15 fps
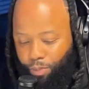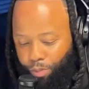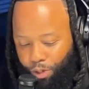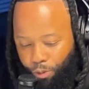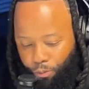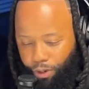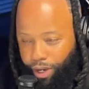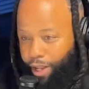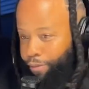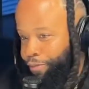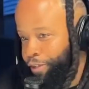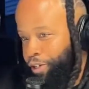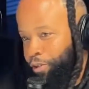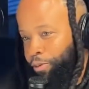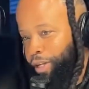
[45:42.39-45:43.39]
But when they
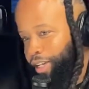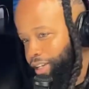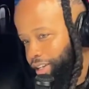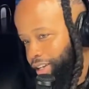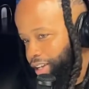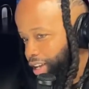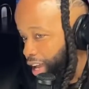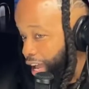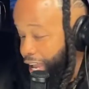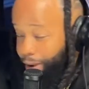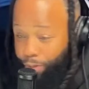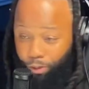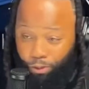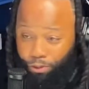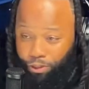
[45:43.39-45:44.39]
feel away, I
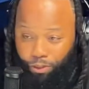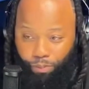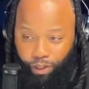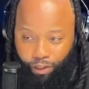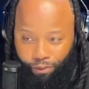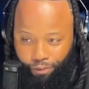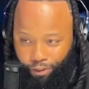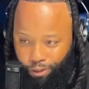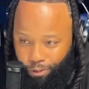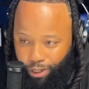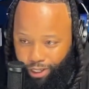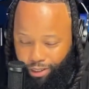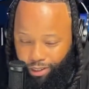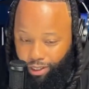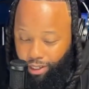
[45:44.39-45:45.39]
have no choice but to feel away
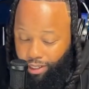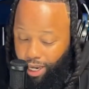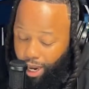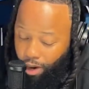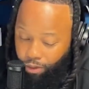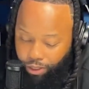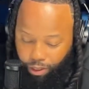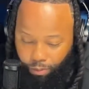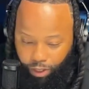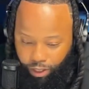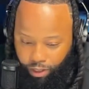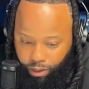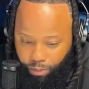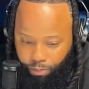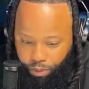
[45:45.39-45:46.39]
at the same time. I always tell them,
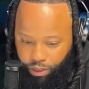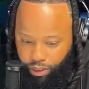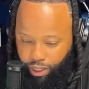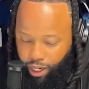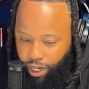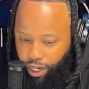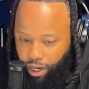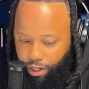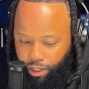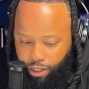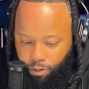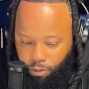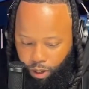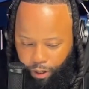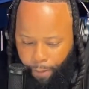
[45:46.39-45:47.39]
put your head down,
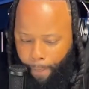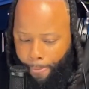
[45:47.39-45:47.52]
keep working.